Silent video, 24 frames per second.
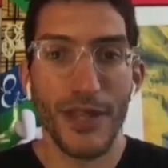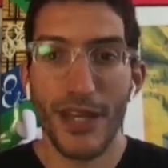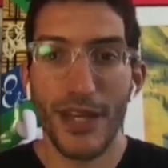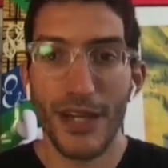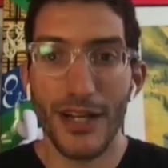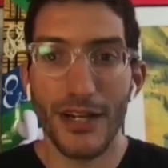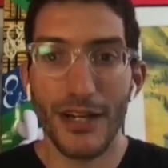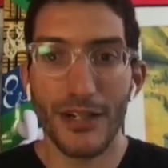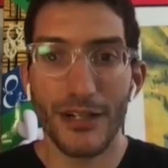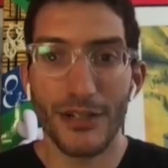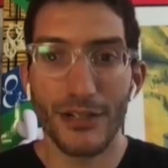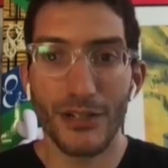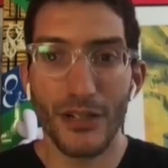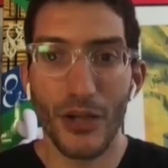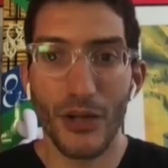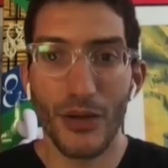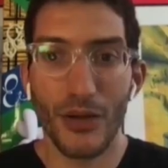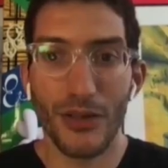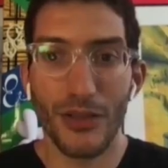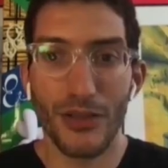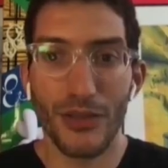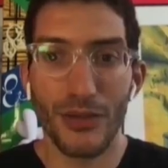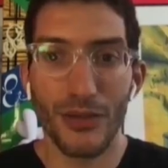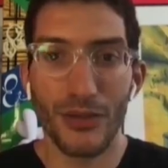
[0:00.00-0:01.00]
there,
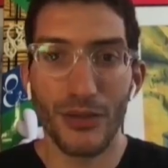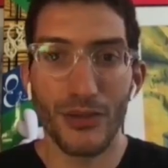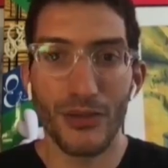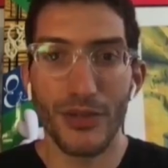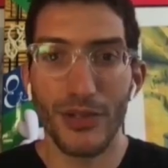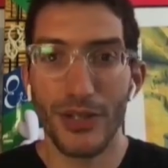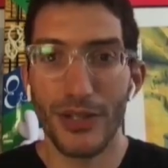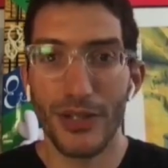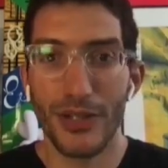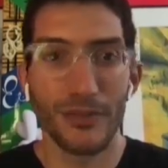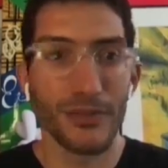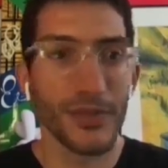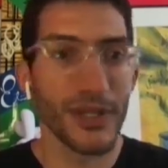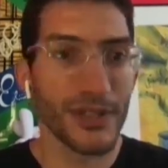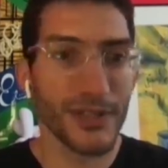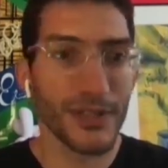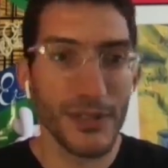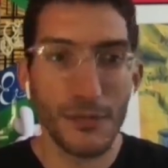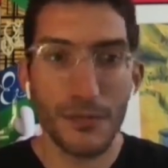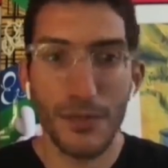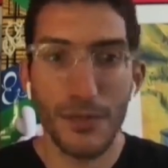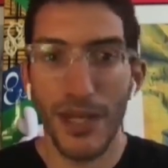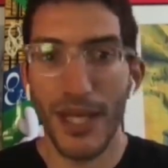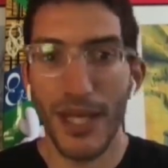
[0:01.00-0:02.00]
going through the
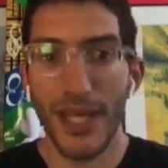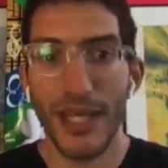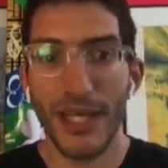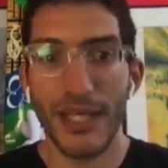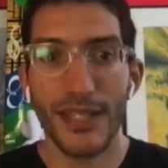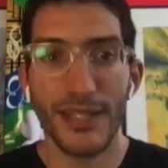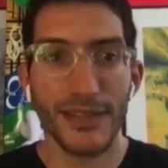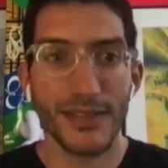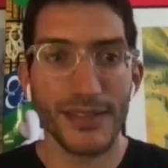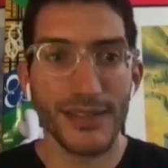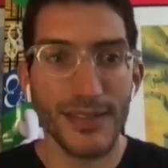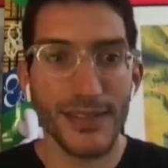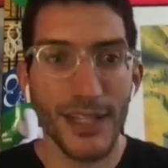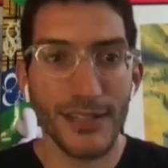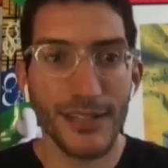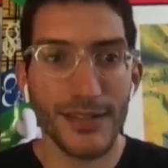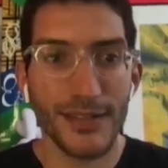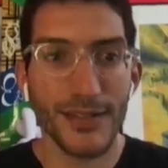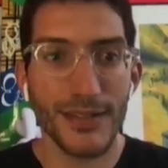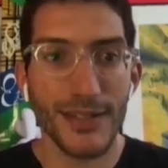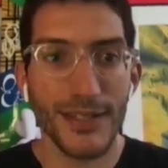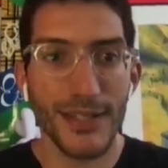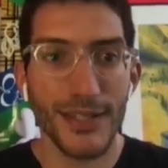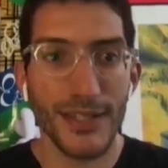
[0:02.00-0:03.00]
mixing paint and
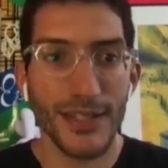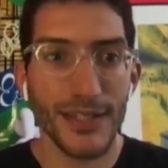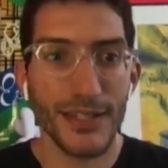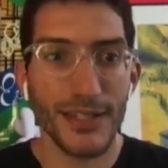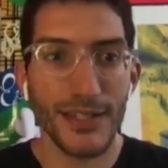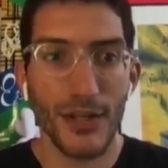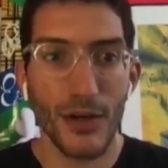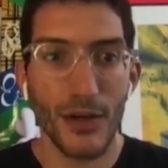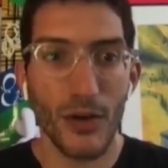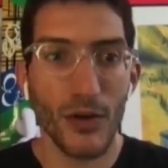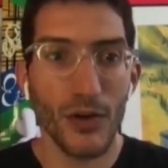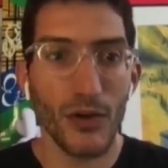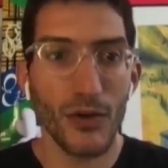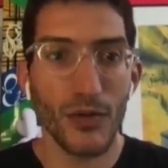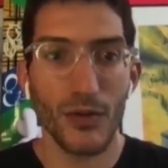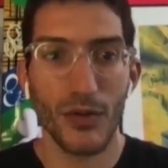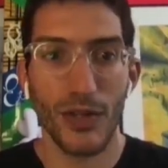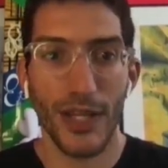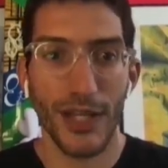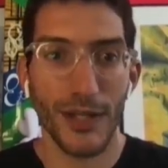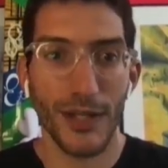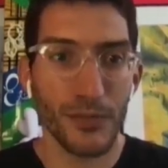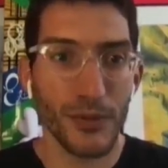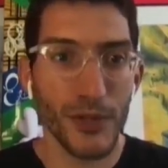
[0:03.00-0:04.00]
stenciling and the whole
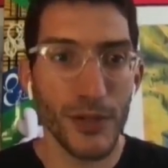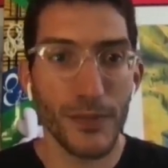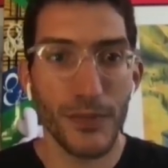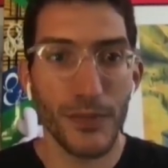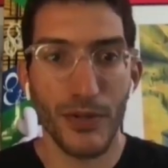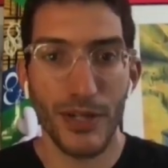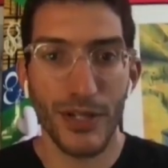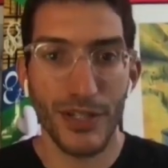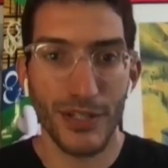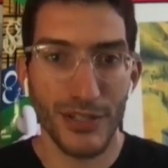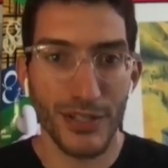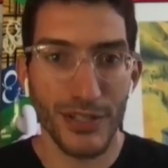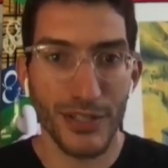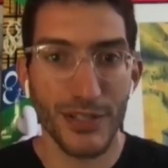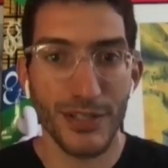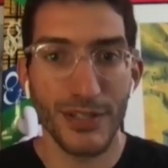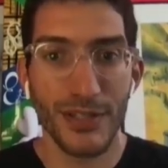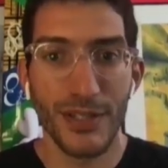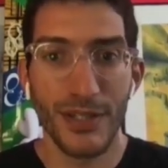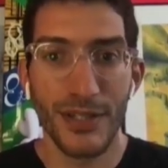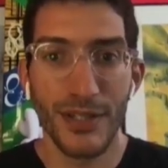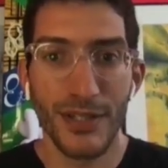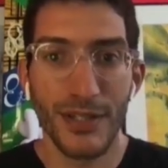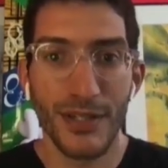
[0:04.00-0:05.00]
like pre production.
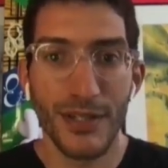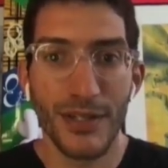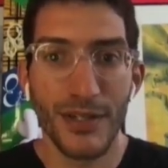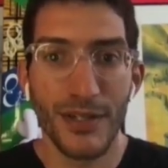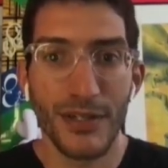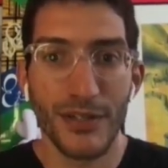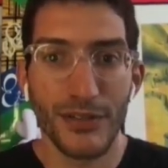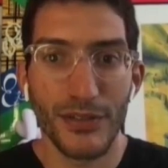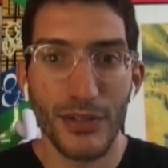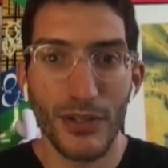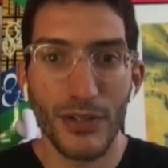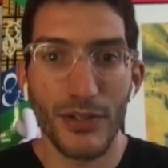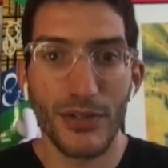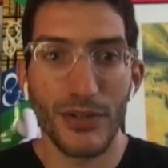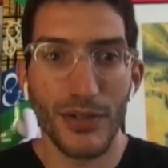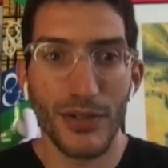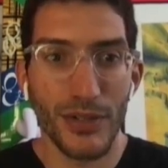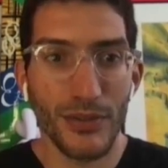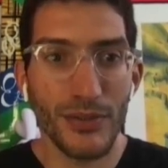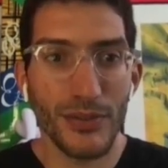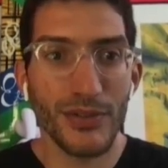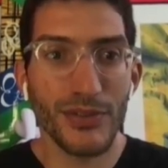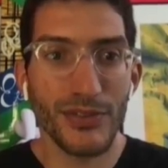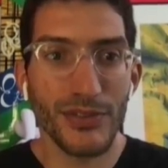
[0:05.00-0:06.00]
So it
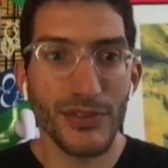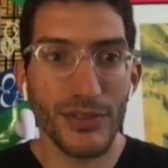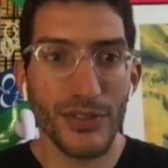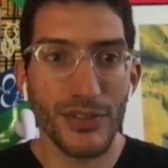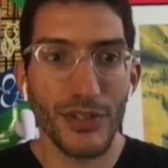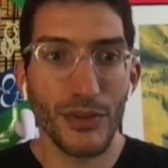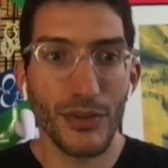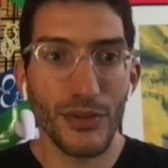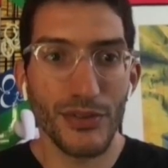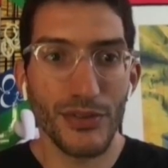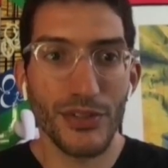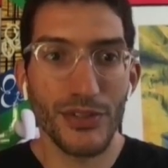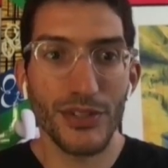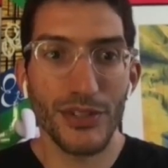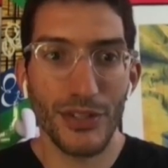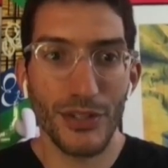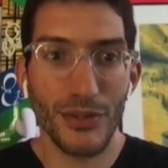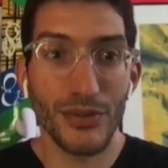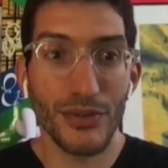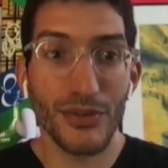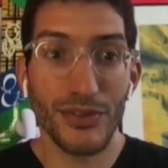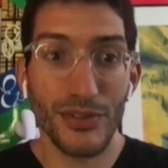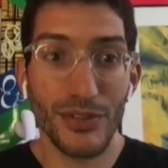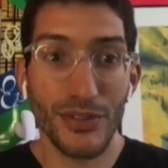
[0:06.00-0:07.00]
was it was a it
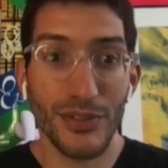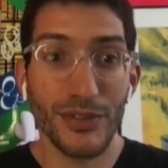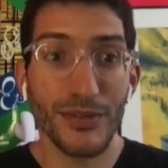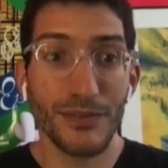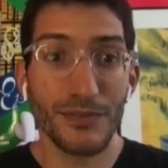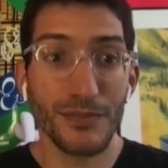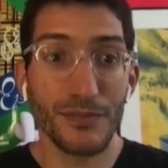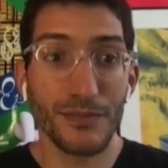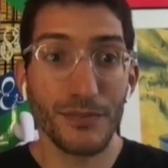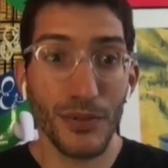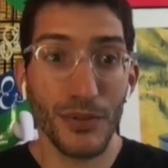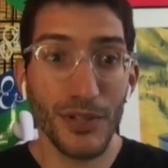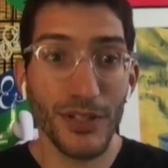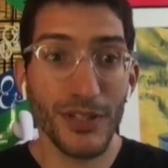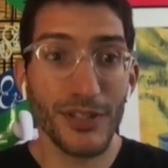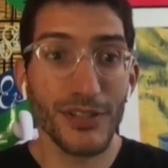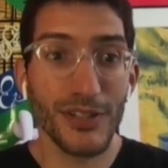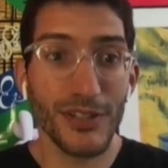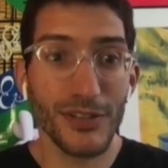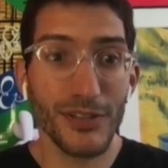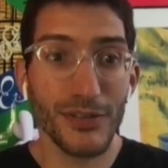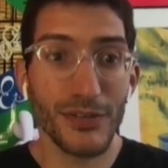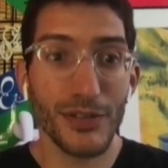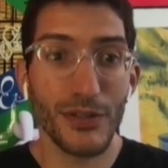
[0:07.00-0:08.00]
was a pretty
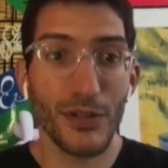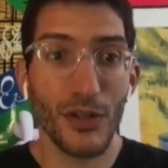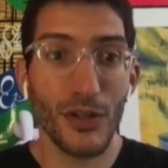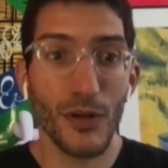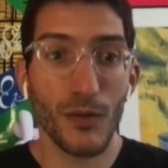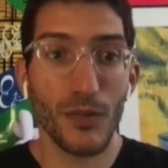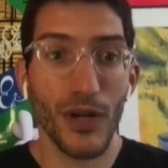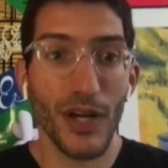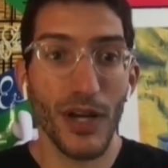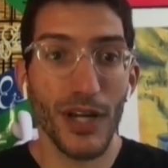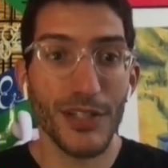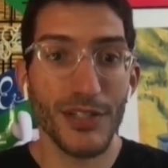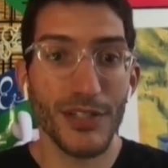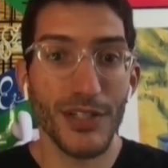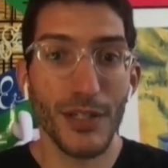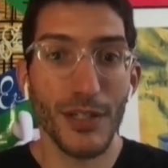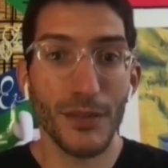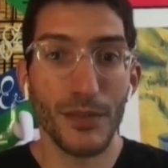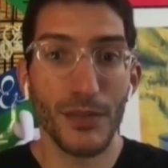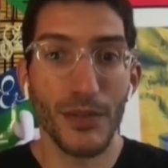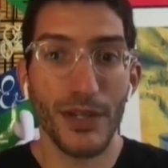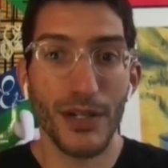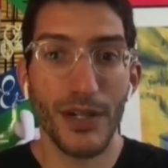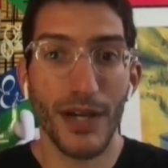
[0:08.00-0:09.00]
decently long
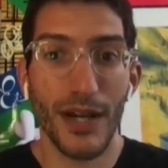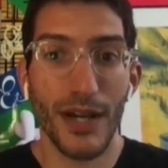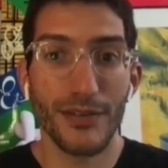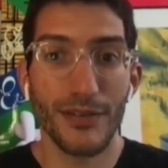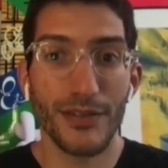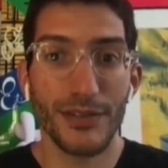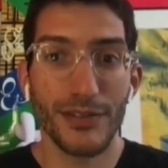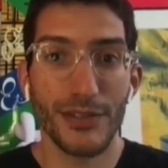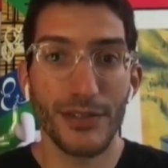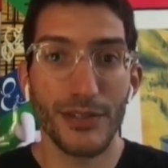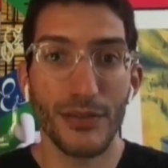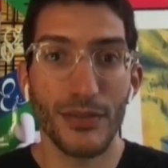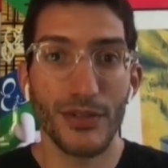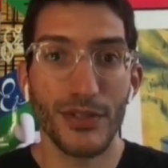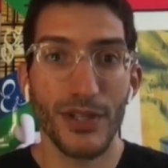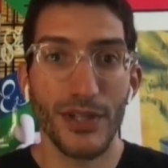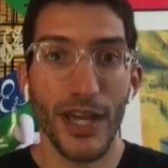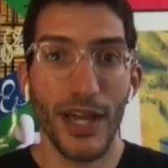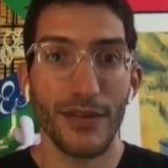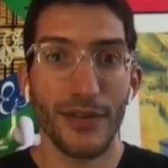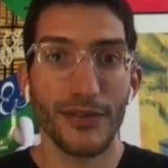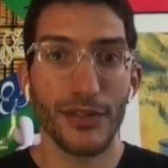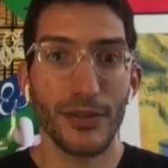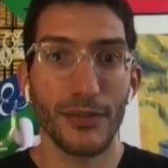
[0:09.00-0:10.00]
project, but obviously when you
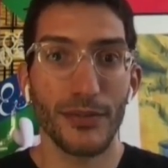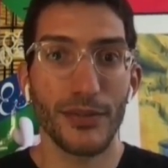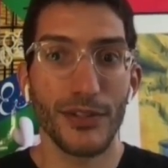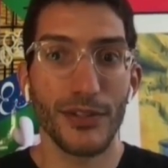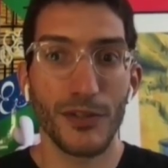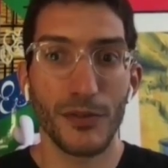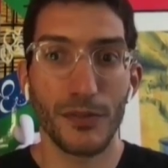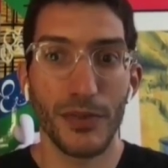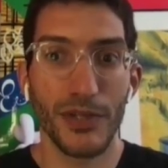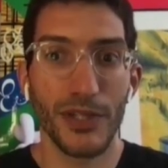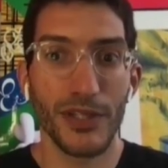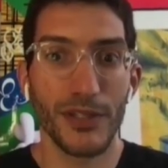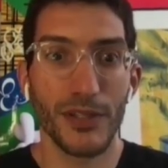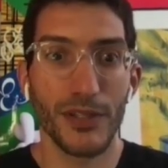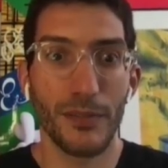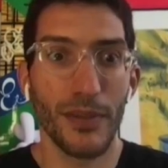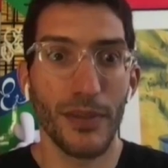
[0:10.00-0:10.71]
have something this big,